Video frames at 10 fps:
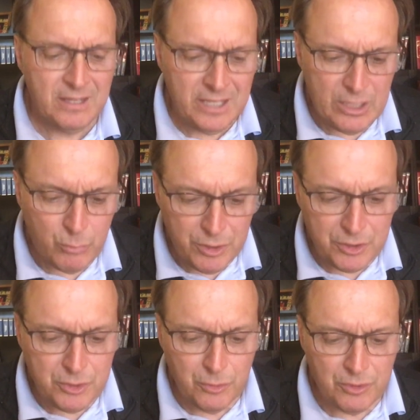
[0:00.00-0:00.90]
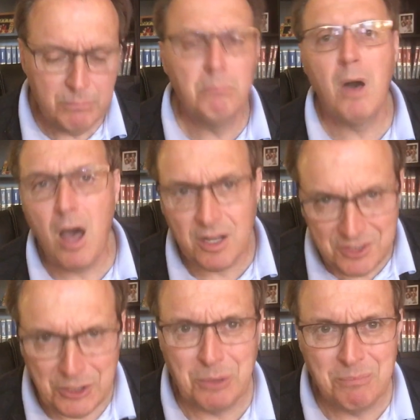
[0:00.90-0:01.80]
he ridiculed and mocked
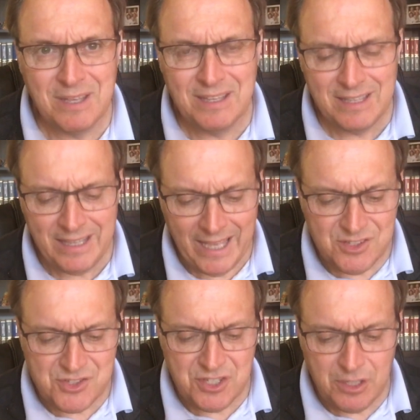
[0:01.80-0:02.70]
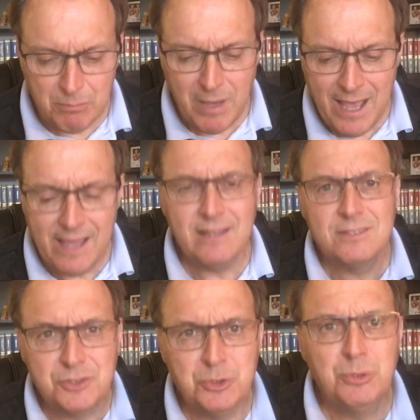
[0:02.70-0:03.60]
him, and sent him back
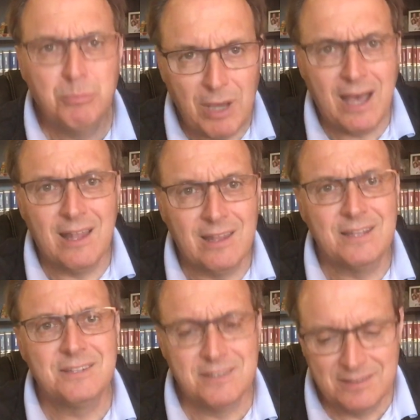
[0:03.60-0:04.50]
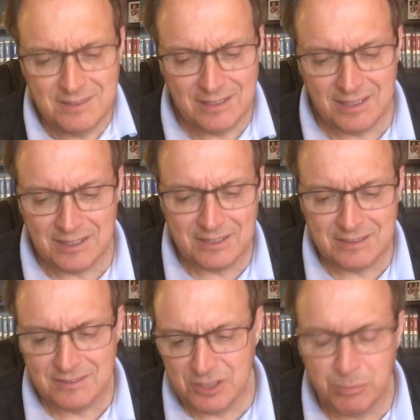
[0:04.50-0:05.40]
to Pilate uh,
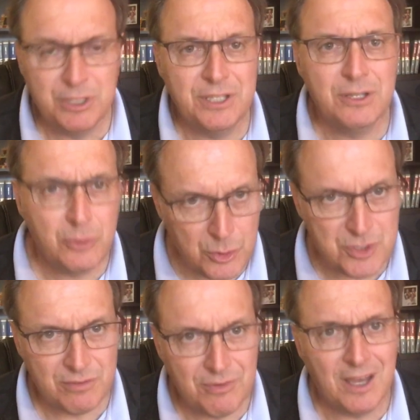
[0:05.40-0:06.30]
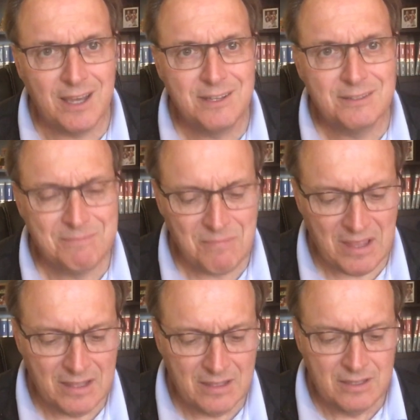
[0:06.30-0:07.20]
to be crucified.
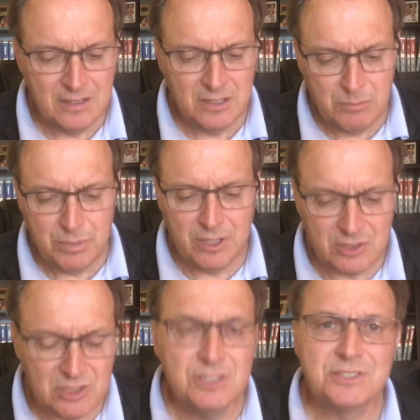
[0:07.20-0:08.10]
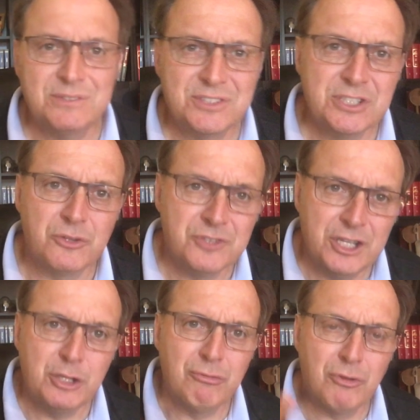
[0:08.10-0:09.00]
Because listen, sin will
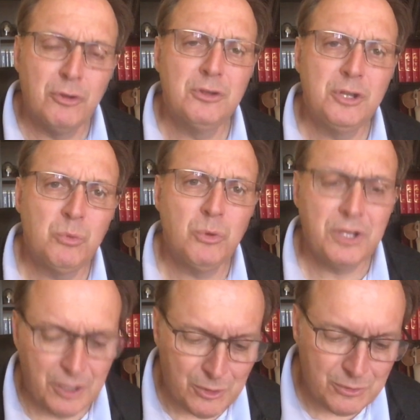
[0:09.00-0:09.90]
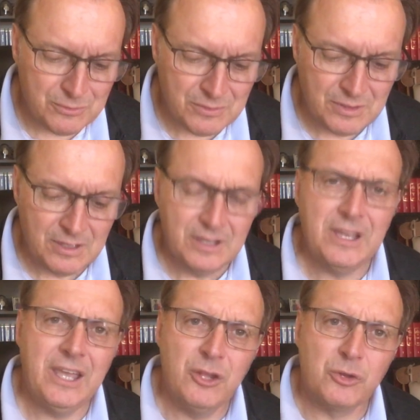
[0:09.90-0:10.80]
take you further than you want to go.
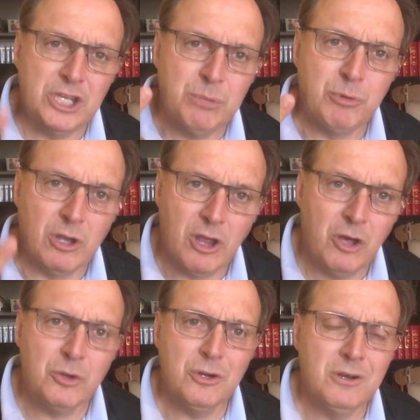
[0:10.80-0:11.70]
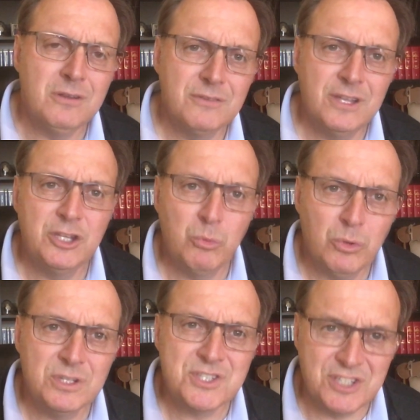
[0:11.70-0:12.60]
It'll keep you longer than you
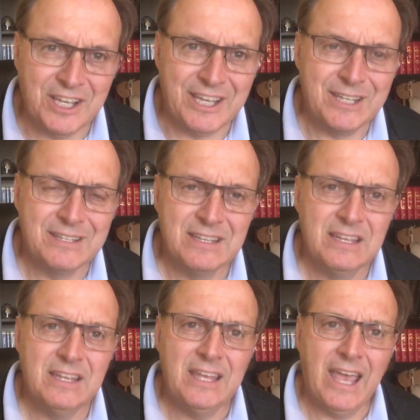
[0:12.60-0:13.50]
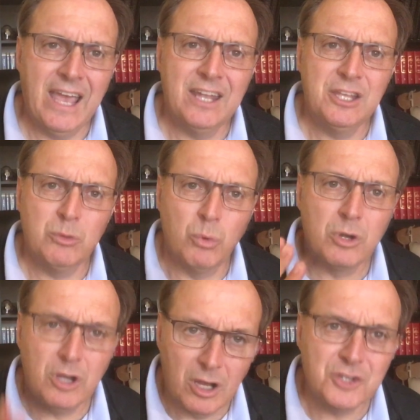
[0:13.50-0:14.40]
want to stay and it will
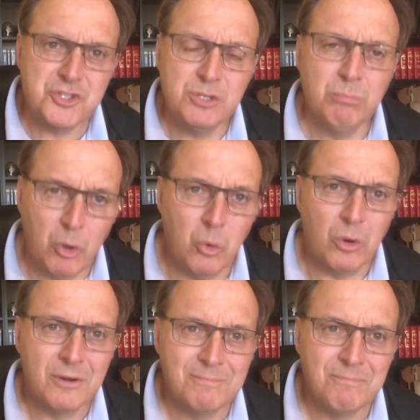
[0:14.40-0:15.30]
cost you more